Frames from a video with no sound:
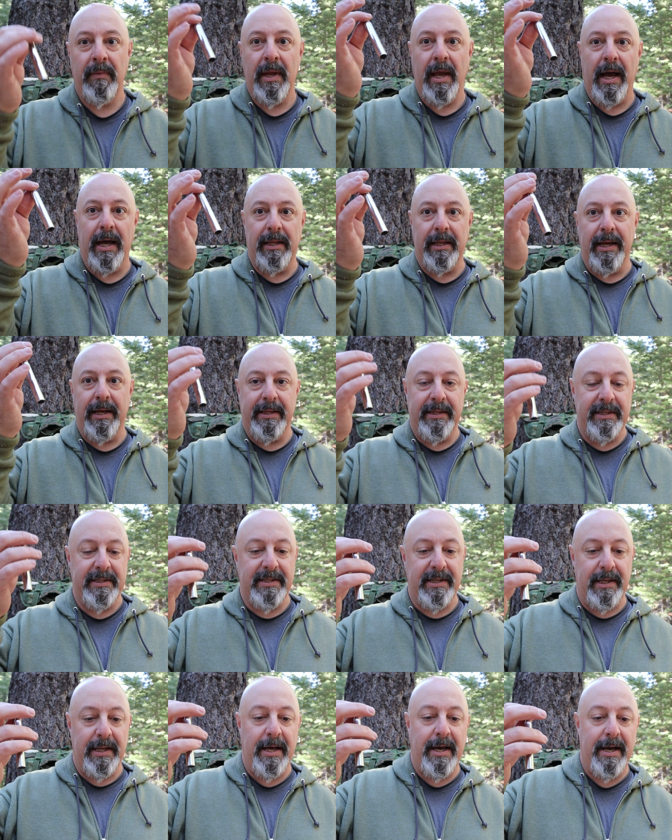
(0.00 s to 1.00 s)
I like this
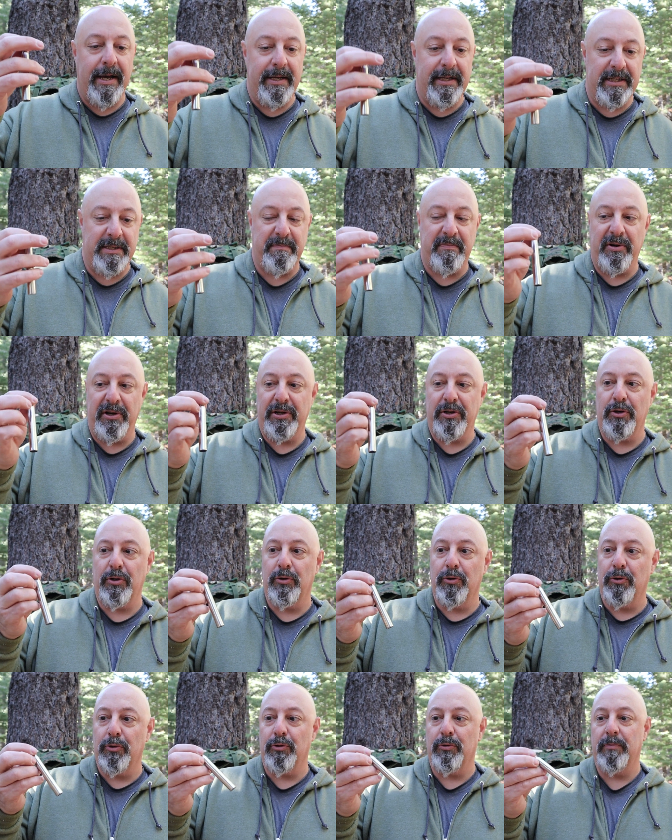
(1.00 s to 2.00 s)
a lot. It's pretty
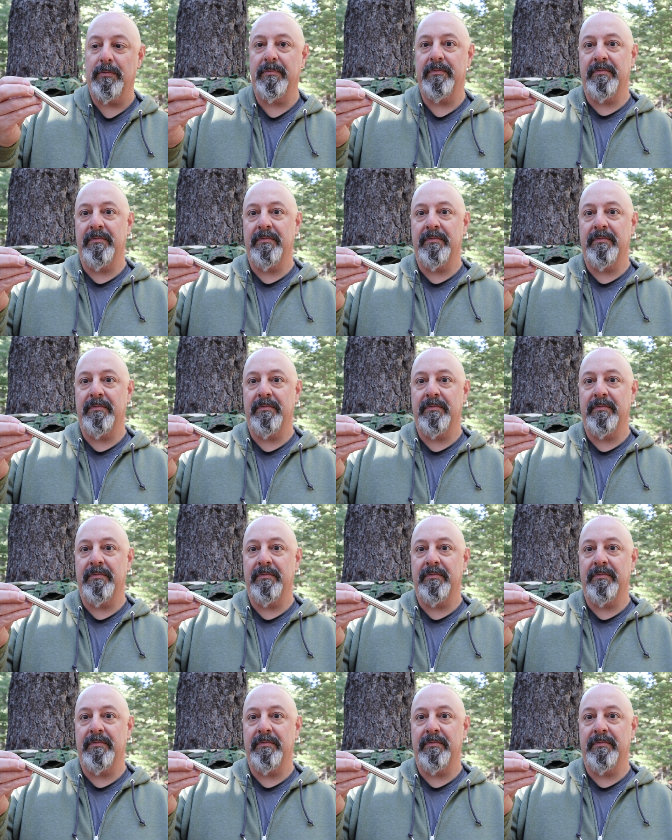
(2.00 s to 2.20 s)
cool.